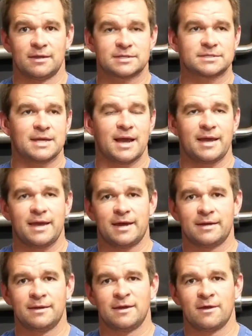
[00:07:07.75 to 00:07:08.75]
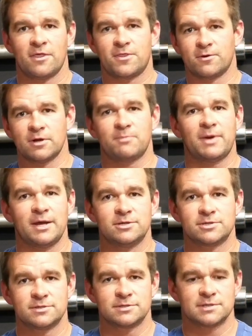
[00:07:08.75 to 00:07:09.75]
Let's say I had 30
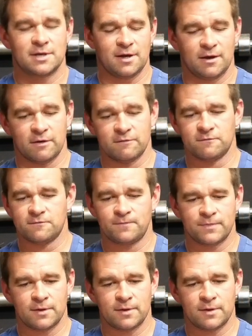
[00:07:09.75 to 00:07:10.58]
pages of